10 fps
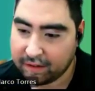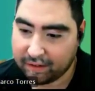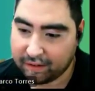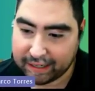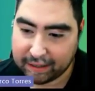
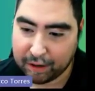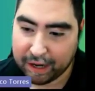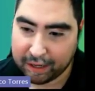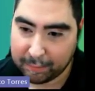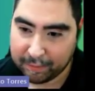So I can
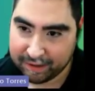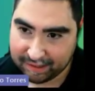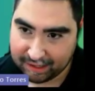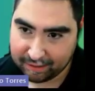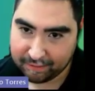go ahead and
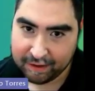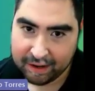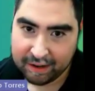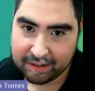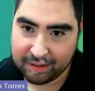press save.
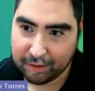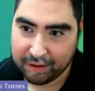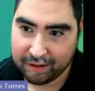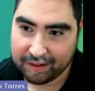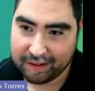
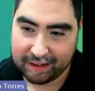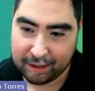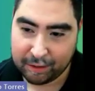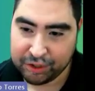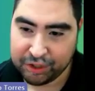So
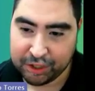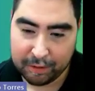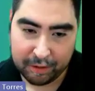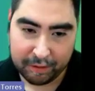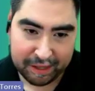it'll
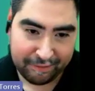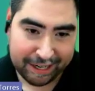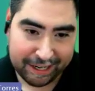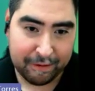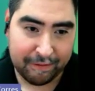show you. And then
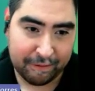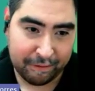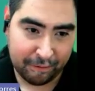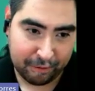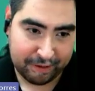if I go even
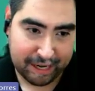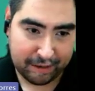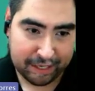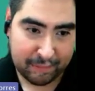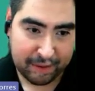further
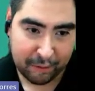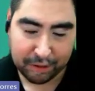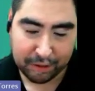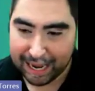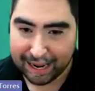down, I can make
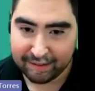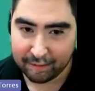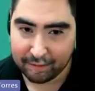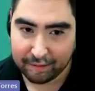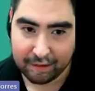one
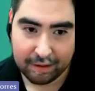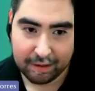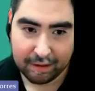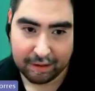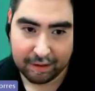last one.
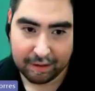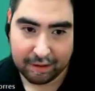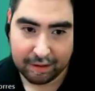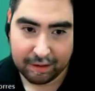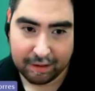
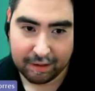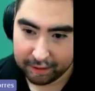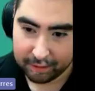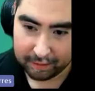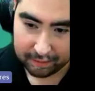And I'll
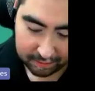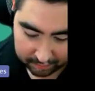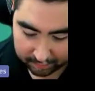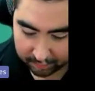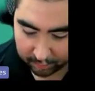put,
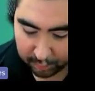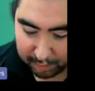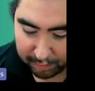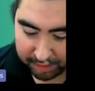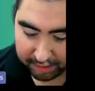
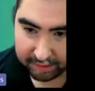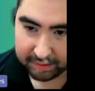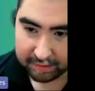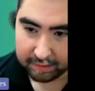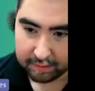remember
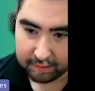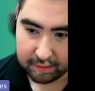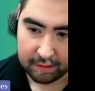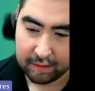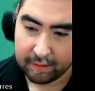this.
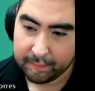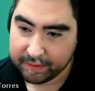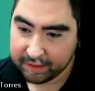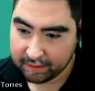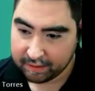
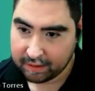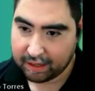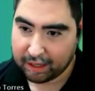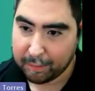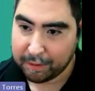
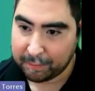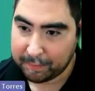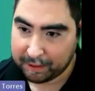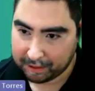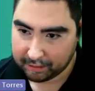And I'll
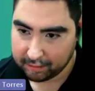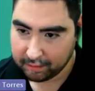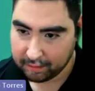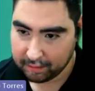put pink.